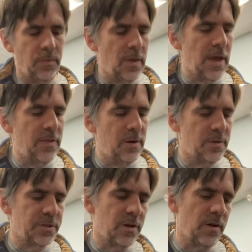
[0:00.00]
And then
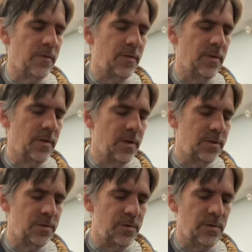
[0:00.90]
resolve
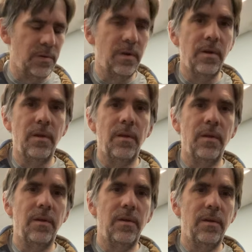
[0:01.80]
to
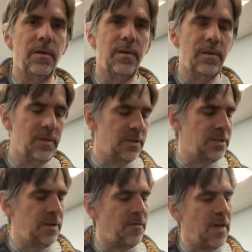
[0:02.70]
the
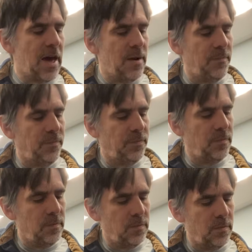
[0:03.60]
D flat.
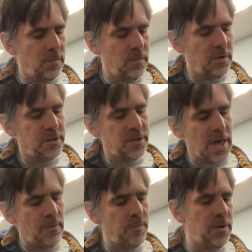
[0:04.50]
So
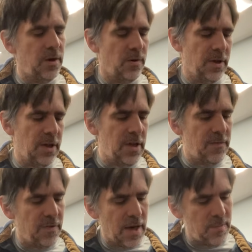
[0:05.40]
that would be going E
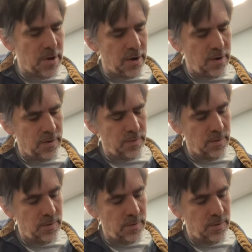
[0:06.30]
flat minor,